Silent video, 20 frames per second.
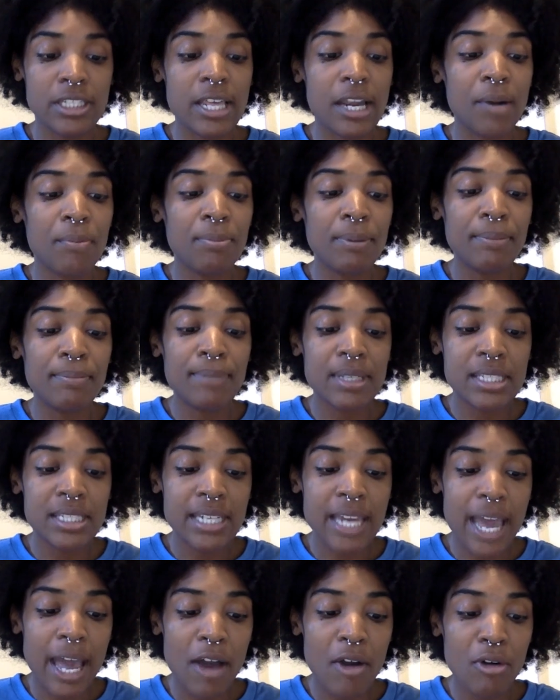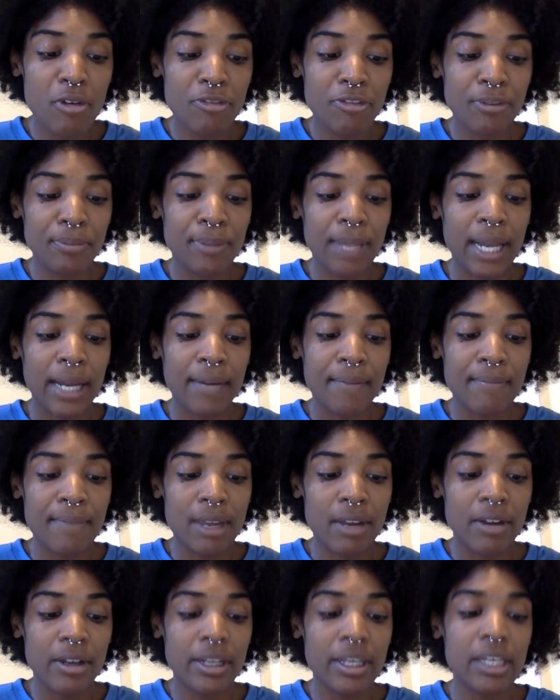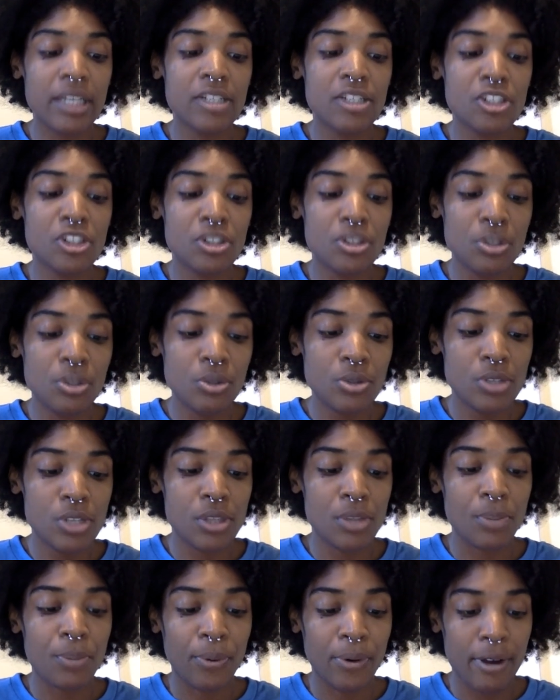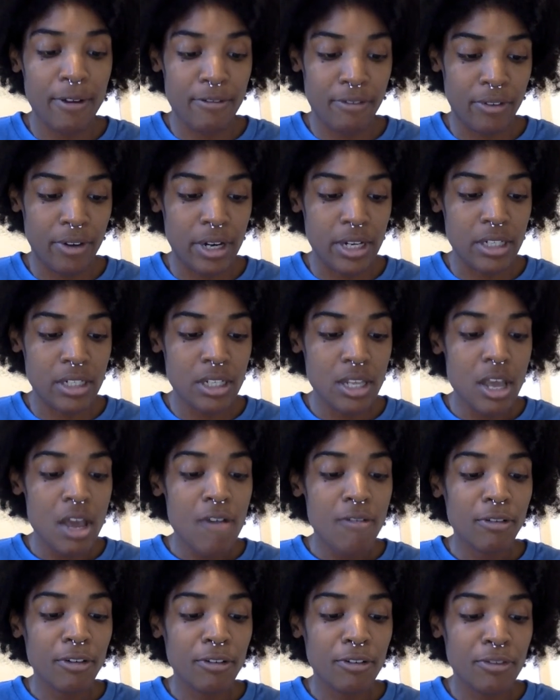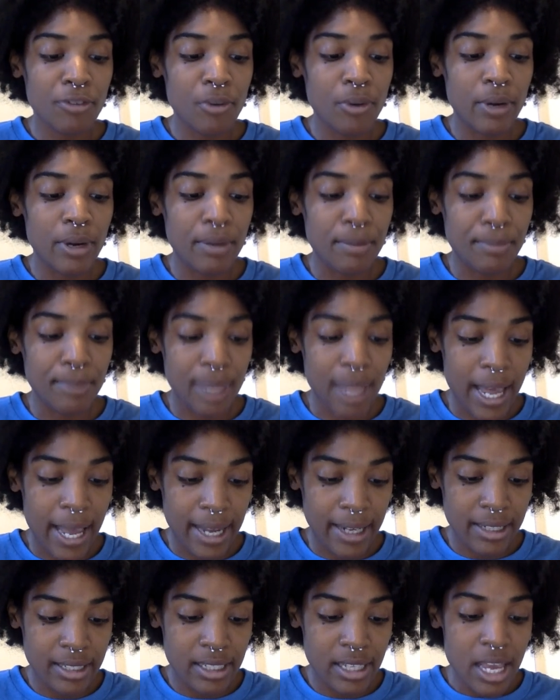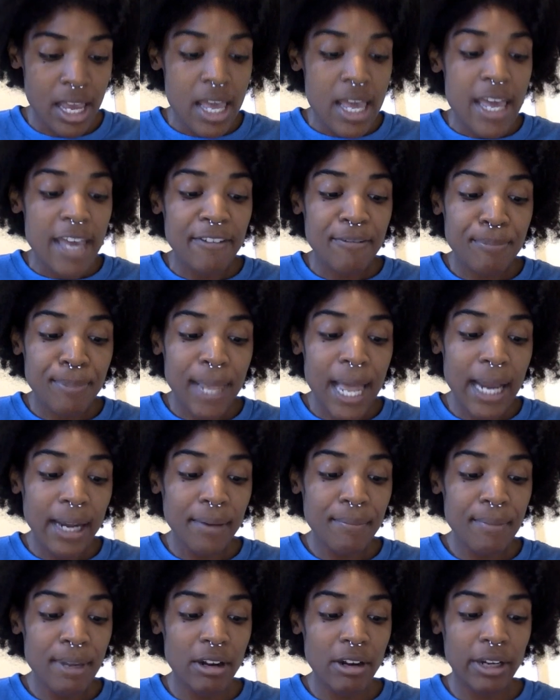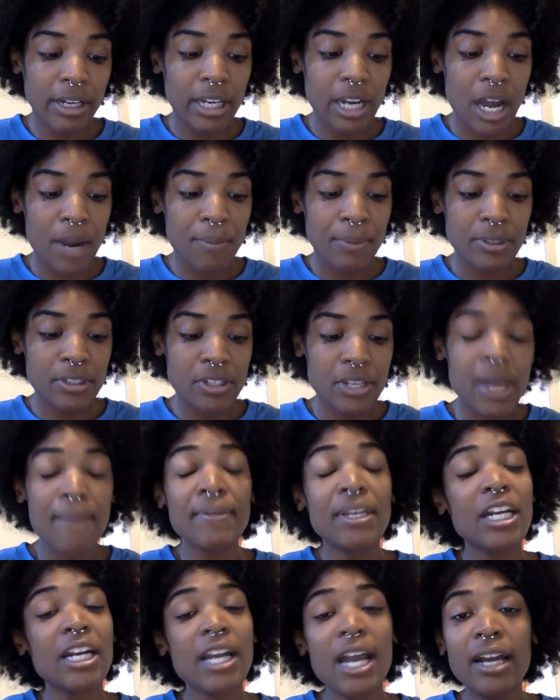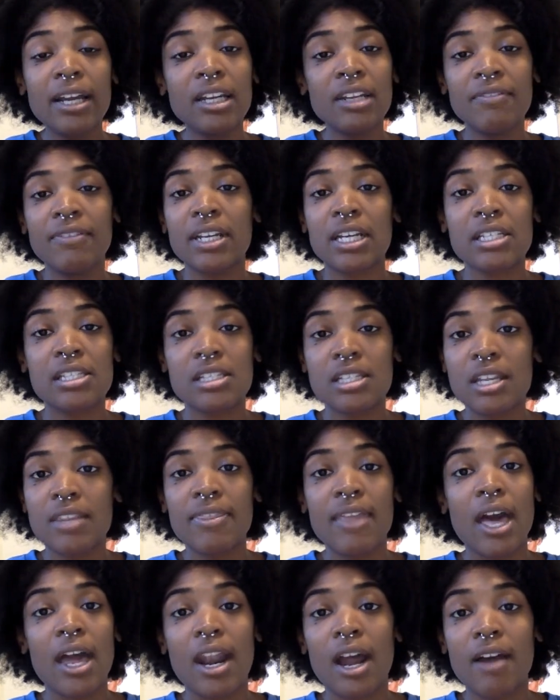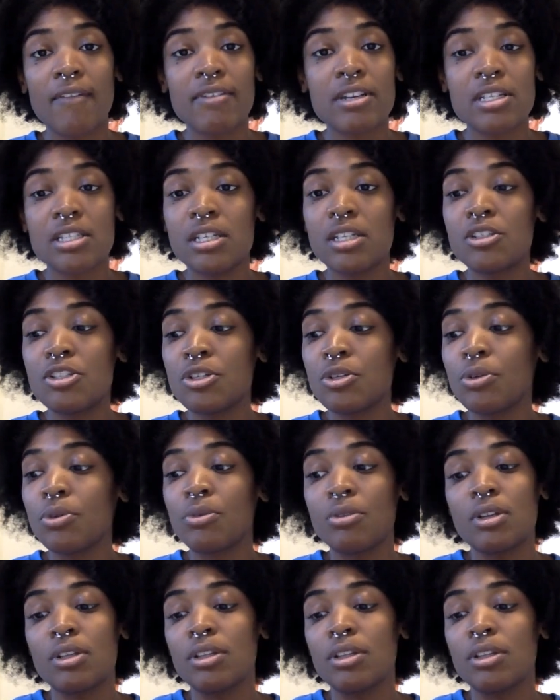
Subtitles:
that will be missed out for black Americans due to the preference for foreign blacks. If black American opportunity, and I could even extend that obviously to